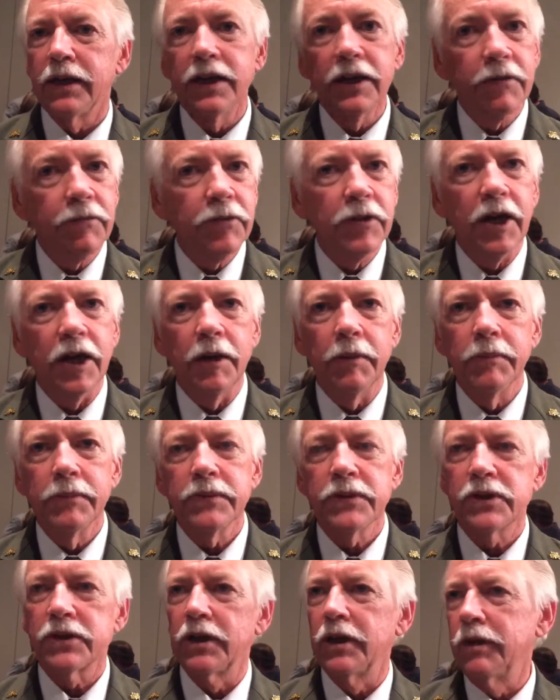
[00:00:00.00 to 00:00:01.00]
give them
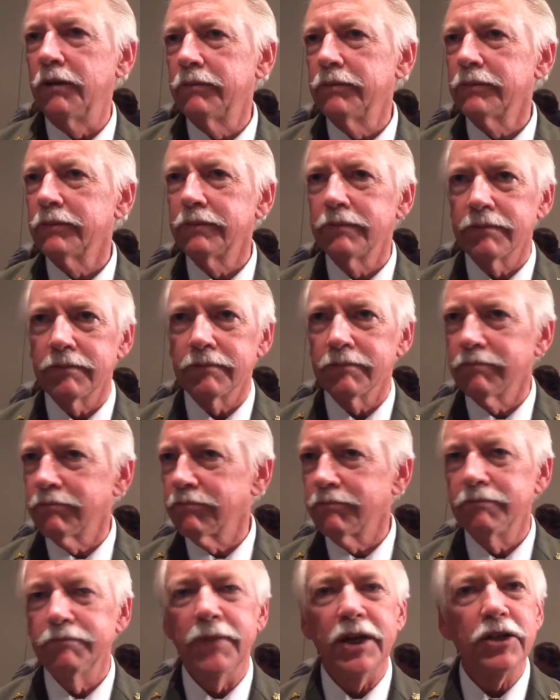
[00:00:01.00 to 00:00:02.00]
some
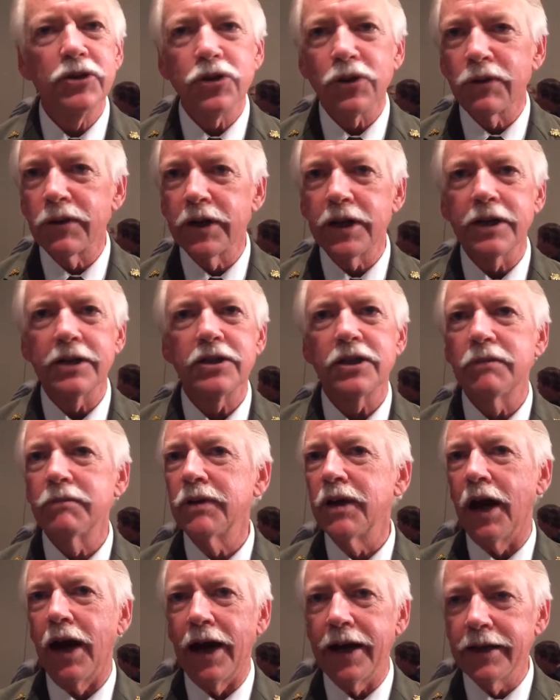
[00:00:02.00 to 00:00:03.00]
mentoring,
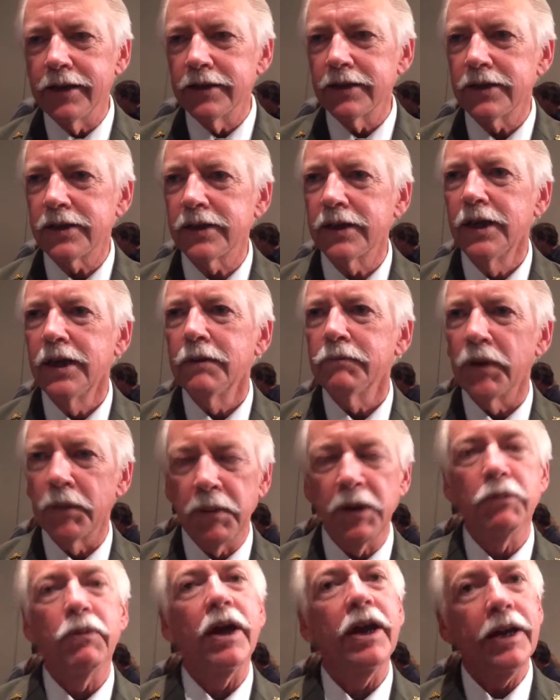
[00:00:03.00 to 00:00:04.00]
some guidance, but
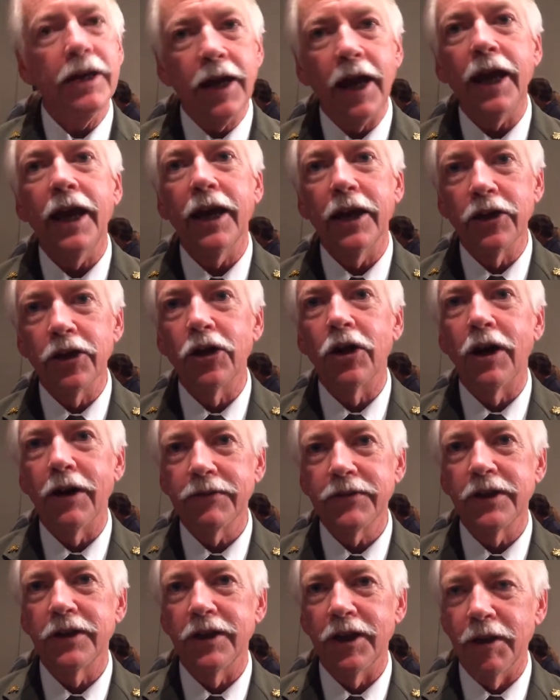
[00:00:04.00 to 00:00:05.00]
be ready to hand it
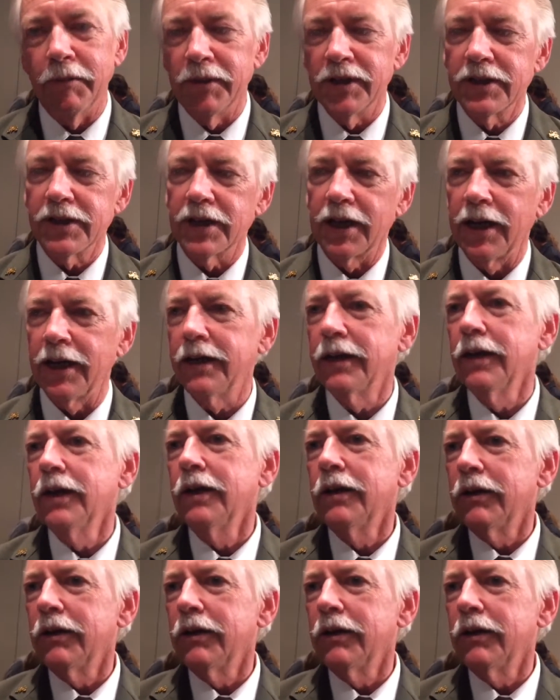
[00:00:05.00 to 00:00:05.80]
off to them and say,